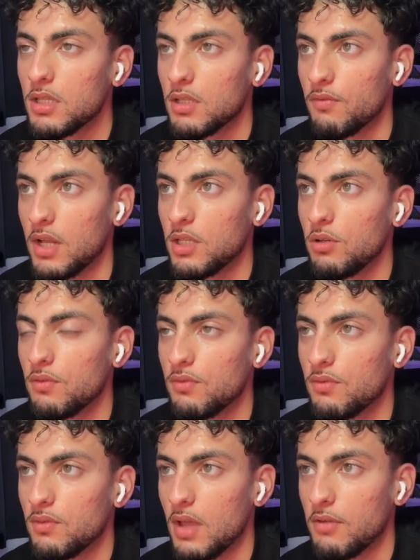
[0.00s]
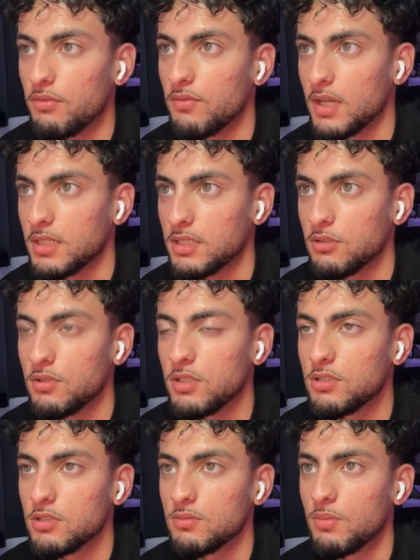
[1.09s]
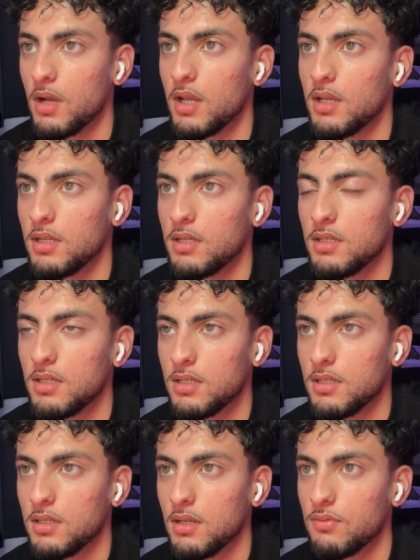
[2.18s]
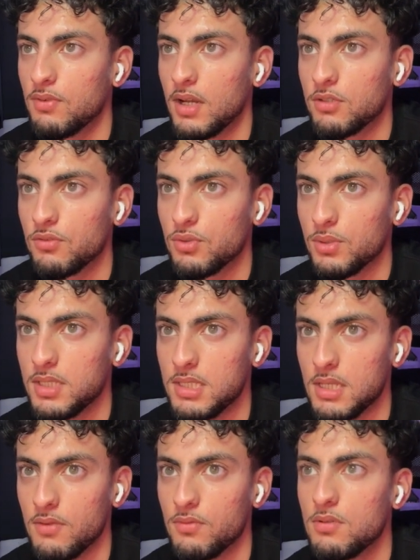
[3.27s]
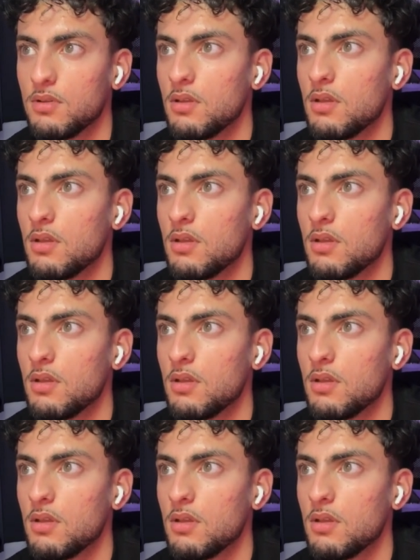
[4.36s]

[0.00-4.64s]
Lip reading: the value of f of x increases by a factor of 27.